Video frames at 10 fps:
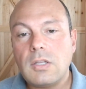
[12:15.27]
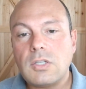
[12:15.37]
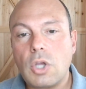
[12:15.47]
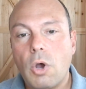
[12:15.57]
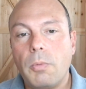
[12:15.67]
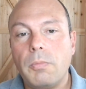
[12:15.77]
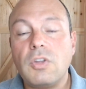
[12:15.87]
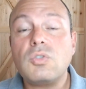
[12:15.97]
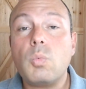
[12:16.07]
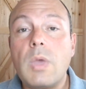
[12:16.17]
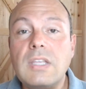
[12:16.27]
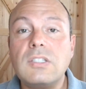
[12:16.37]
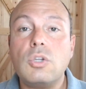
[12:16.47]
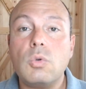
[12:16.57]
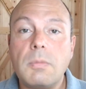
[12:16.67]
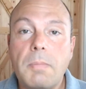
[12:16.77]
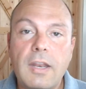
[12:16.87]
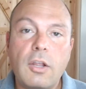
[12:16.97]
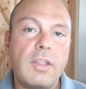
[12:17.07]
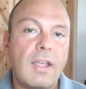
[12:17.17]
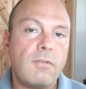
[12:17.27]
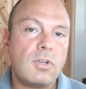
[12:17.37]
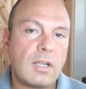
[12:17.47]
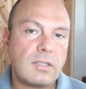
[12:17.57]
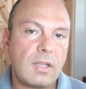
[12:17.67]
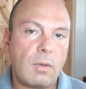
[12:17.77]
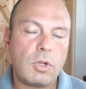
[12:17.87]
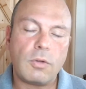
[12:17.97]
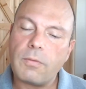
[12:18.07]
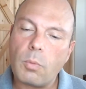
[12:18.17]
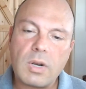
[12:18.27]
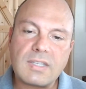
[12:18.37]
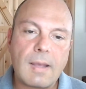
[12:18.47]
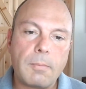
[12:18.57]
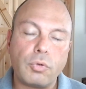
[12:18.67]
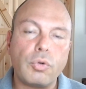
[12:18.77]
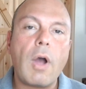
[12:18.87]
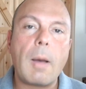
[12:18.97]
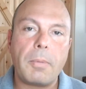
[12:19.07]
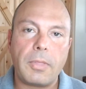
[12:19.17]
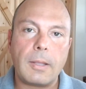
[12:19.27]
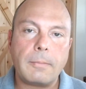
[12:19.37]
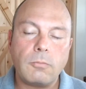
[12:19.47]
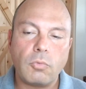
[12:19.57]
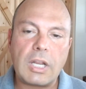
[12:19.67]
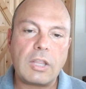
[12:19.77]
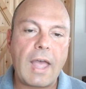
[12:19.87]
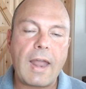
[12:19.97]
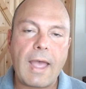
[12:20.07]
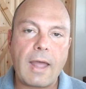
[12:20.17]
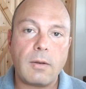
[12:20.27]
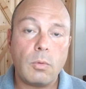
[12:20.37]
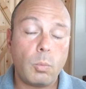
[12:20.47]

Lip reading: So there's ways to do it depending on the advertising that we do. For one example, neuropathy, running that ad.